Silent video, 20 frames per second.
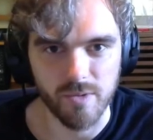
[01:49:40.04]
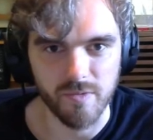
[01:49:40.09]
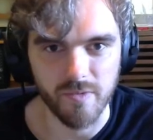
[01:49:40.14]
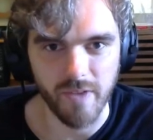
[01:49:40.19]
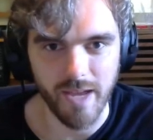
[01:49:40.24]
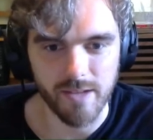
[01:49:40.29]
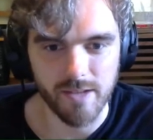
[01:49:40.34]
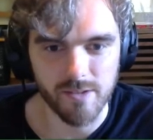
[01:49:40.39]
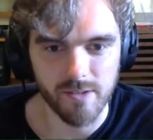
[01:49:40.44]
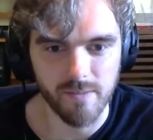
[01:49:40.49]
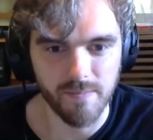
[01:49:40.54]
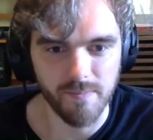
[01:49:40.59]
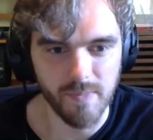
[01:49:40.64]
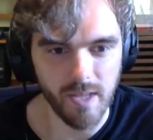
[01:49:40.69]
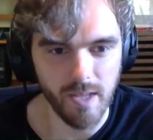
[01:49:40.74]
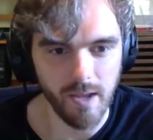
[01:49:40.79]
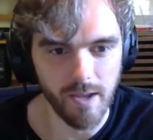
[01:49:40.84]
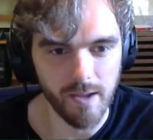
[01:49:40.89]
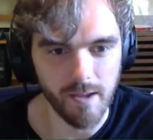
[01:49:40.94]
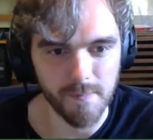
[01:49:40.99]
fast.
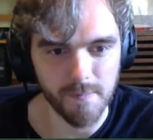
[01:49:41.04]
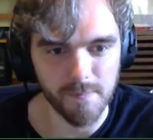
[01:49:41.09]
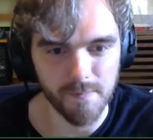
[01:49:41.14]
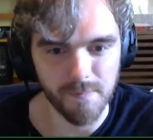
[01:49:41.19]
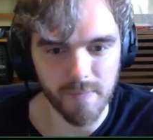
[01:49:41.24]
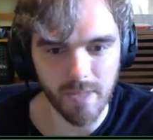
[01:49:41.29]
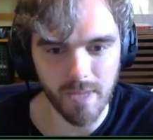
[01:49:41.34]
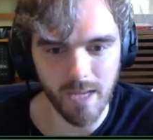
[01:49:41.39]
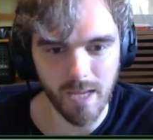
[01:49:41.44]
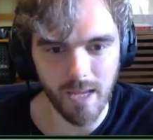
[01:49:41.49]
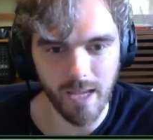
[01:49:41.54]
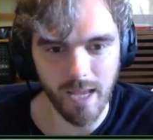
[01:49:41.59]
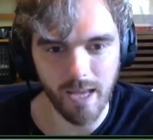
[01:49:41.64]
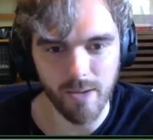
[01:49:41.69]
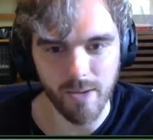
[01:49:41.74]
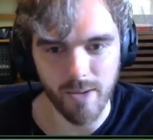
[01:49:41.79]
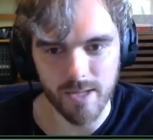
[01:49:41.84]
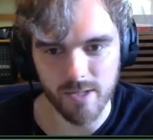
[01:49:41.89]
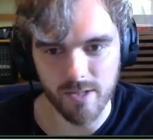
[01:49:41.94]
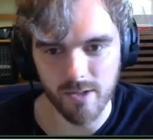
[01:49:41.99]

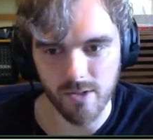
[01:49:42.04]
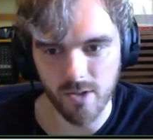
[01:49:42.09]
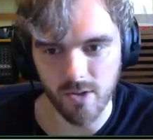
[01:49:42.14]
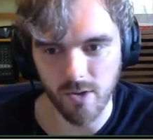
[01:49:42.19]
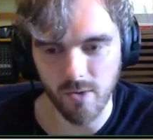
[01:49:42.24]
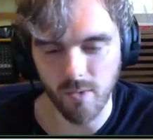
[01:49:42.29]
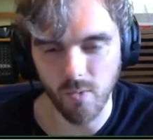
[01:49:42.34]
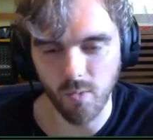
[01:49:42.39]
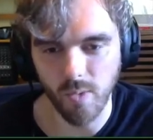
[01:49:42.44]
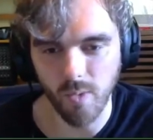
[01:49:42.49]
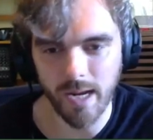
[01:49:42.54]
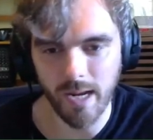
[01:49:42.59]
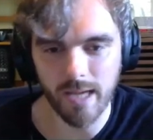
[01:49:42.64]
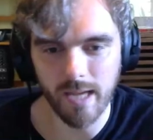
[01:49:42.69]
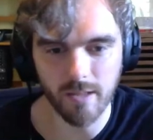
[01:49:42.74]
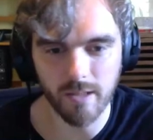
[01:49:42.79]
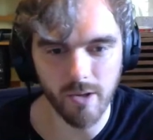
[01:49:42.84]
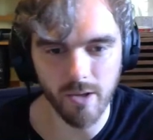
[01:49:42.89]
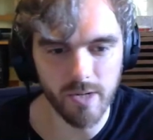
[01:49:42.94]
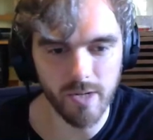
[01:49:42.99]
Anyways, so when I
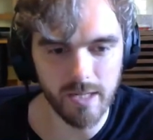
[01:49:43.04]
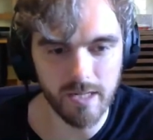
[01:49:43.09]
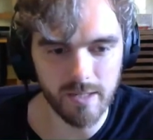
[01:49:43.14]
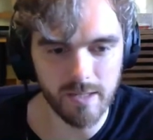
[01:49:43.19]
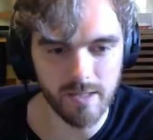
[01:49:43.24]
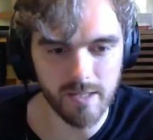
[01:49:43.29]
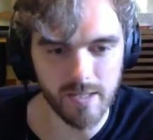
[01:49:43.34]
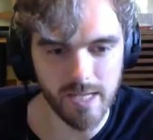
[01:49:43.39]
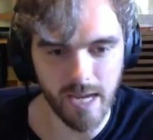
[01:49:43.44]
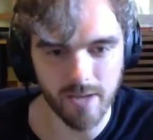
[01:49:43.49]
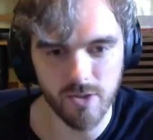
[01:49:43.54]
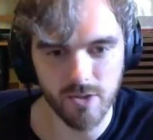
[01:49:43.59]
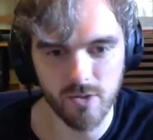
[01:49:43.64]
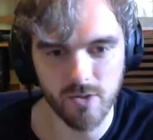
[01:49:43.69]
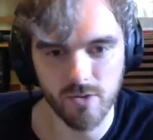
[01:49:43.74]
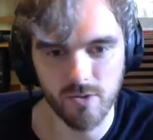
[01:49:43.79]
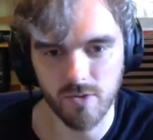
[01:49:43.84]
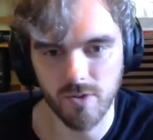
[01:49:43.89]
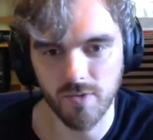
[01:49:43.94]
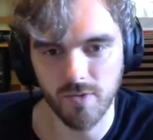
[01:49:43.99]
loaded the
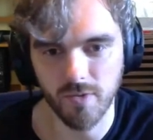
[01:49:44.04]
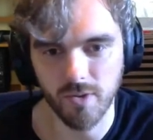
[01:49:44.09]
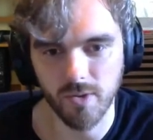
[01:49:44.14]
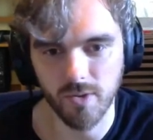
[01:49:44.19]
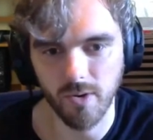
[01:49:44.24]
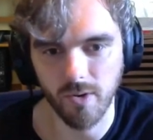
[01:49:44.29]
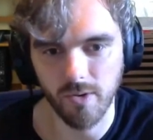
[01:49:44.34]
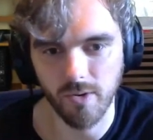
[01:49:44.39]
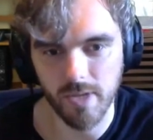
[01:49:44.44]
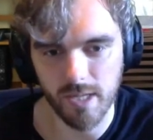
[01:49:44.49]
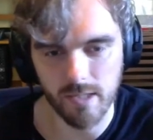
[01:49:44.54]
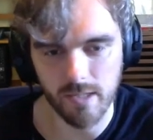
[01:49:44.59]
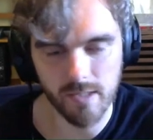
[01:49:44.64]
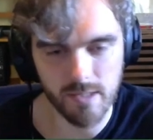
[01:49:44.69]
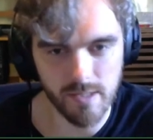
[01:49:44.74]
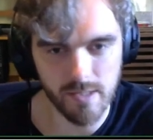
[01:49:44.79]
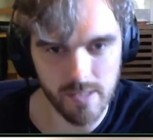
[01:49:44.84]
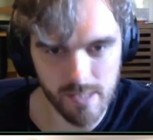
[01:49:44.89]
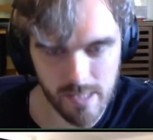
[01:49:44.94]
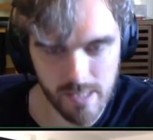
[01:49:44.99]
textures for this
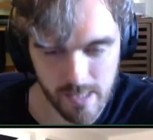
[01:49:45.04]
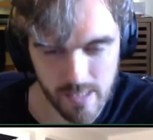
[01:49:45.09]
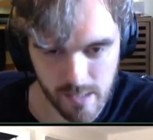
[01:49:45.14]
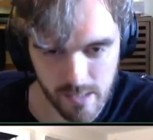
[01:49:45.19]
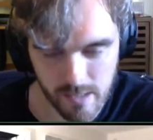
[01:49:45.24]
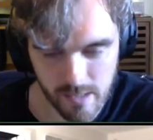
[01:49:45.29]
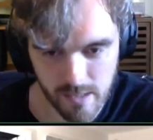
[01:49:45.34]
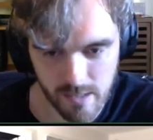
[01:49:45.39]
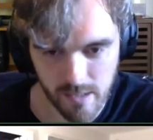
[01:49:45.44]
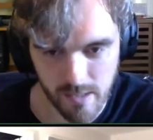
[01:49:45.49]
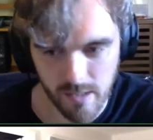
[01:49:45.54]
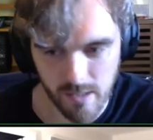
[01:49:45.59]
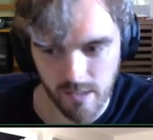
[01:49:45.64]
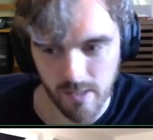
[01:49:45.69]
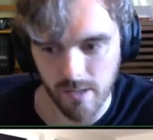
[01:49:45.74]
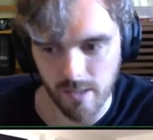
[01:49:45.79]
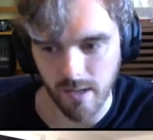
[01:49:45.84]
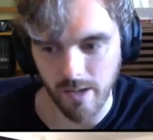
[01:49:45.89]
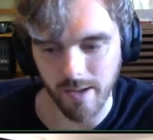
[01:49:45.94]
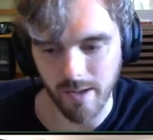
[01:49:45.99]
scene,
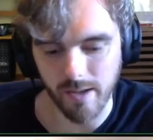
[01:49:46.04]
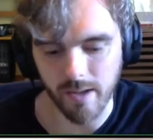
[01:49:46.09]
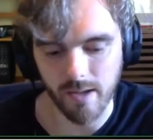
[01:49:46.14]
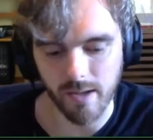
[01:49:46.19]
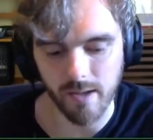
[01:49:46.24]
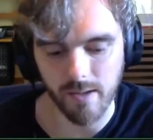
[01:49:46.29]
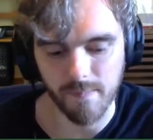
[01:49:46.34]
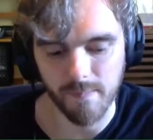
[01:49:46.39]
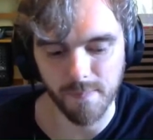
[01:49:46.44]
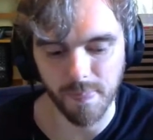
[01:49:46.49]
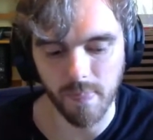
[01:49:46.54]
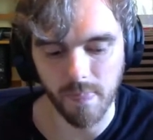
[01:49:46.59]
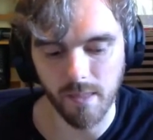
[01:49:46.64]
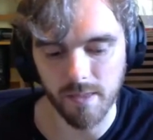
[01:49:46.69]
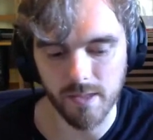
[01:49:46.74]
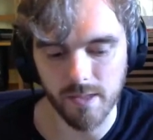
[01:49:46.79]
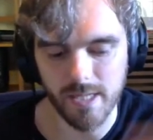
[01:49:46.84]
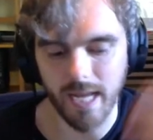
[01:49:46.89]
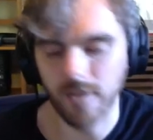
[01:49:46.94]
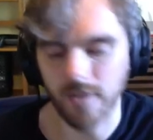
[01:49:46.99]

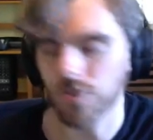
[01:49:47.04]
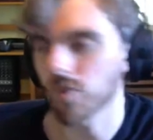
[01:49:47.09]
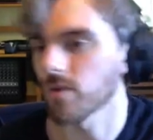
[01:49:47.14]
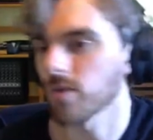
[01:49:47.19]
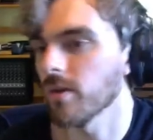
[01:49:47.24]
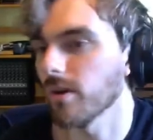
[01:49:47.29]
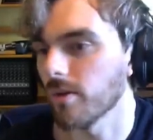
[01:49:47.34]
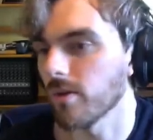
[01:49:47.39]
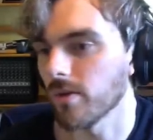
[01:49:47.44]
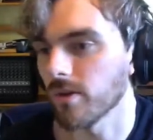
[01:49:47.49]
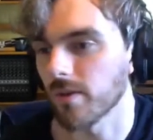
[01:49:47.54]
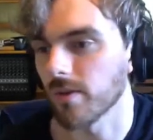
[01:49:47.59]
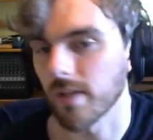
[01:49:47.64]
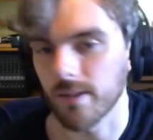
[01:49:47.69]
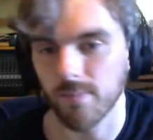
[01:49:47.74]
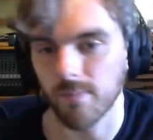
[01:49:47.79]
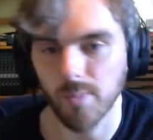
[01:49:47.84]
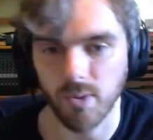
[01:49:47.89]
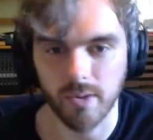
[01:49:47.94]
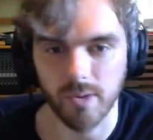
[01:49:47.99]
the texture loader
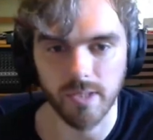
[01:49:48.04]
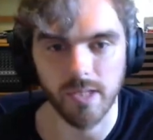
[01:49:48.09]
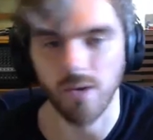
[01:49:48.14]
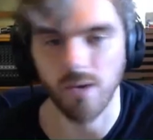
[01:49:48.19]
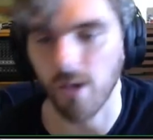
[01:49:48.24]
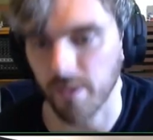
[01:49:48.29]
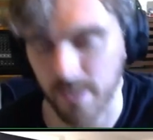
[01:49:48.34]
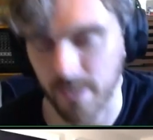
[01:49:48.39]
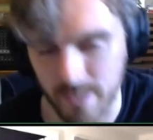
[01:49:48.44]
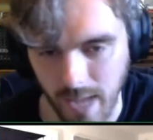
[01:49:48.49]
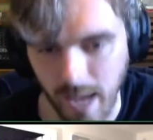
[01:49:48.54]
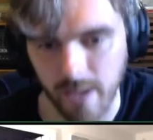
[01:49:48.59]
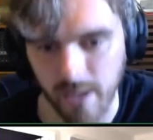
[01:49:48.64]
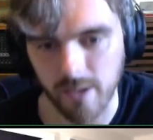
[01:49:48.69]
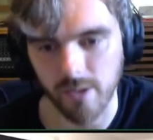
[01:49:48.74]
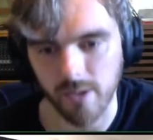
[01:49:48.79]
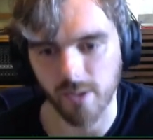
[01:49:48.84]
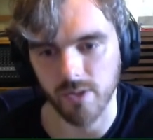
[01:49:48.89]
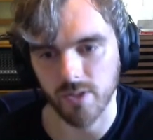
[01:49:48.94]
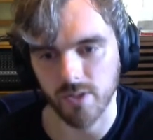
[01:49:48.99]
that pulled in all the
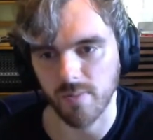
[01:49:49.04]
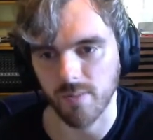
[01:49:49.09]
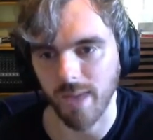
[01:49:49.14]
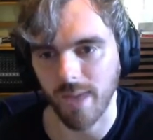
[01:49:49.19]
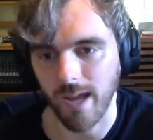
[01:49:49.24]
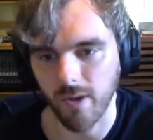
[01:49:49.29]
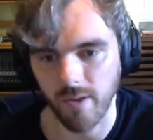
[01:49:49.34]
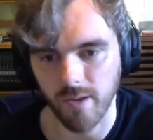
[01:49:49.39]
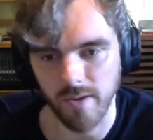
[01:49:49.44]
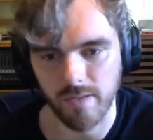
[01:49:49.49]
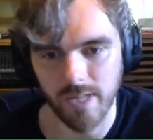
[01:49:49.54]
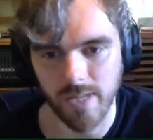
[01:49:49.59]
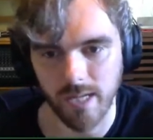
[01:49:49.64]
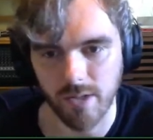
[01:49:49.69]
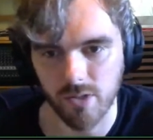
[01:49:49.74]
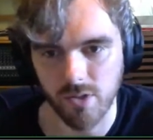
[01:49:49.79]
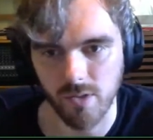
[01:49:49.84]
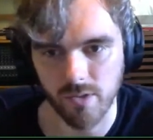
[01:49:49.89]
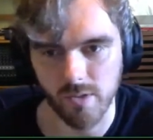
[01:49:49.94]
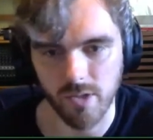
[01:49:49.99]
tiles, the background
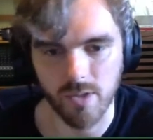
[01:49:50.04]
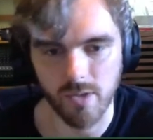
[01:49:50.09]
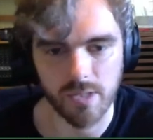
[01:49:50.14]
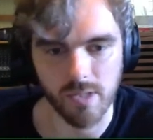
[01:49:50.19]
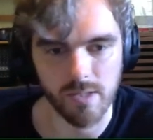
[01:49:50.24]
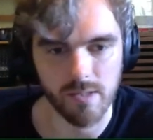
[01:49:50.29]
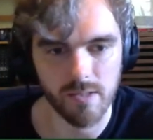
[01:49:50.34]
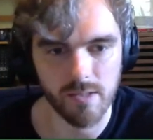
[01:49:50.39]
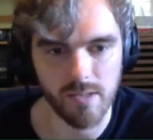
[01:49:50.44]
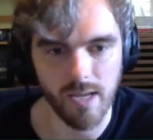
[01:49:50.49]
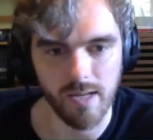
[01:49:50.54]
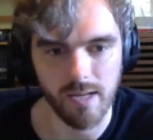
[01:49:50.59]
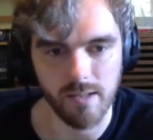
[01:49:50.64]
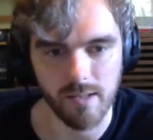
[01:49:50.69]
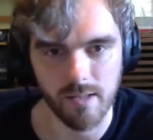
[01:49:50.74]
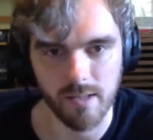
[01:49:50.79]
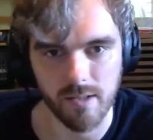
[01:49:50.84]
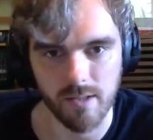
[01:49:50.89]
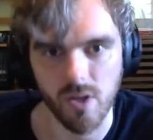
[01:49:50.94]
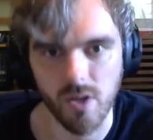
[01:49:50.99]
texture tokens,
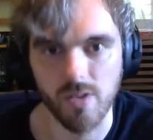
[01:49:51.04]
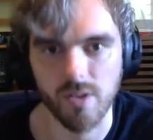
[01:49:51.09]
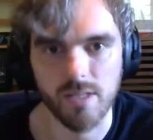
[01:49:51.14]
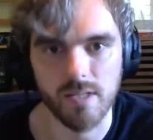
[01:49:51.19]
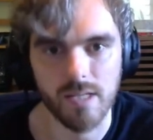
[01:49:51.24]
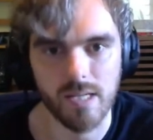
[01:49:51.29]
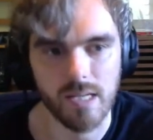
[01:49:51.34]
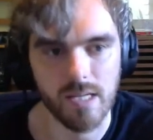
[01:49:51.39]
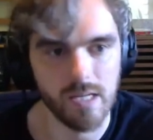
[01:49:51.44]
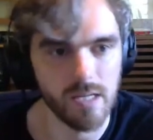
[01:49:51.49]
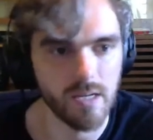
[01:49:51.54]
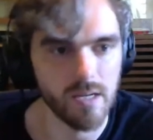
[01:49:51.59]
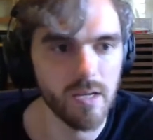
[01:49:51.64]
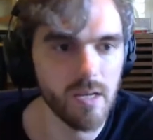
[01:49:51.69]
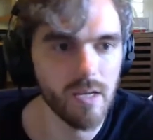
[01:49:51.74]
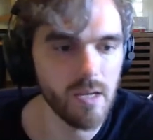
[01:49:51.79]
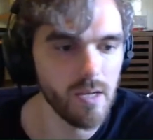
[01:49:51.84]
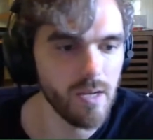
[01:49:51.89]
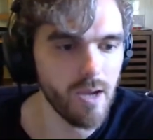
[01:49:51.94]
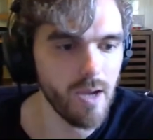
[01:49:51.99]
anything that's on the scene,
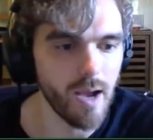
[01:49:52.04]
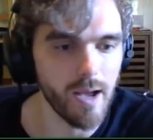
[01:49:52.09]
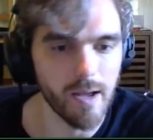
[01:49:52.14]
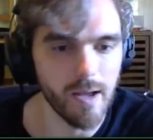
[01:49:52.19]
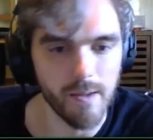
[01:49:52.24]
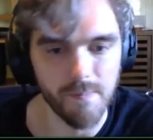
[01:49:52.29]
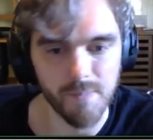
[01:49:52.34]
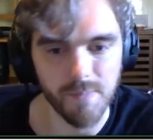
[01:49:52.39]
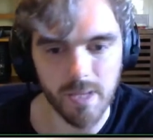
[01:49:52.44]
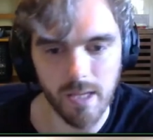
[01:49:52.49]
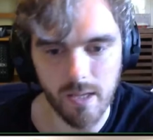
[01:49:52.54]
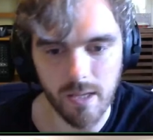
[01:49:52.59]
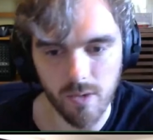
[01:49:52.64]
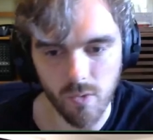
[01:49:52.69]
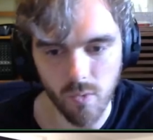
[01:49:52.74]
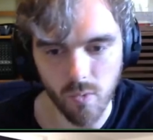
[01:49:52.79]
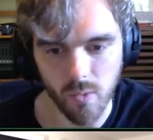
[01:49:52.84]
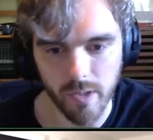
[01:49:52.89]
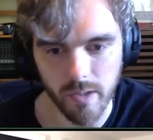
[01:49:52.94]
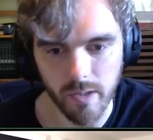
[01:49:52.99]

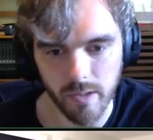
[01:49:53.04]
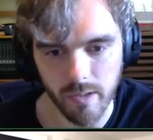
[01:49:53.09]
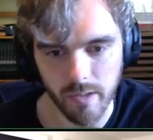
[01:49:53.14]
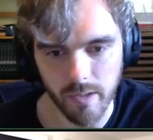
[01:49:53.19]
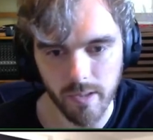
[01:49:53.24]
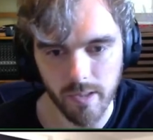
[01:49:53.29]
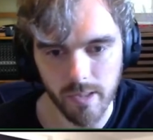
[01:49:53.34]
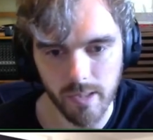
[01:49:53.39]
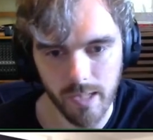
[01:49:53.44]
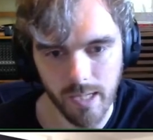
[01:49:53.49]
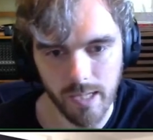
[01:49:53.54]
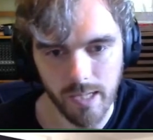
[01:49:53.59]
it will,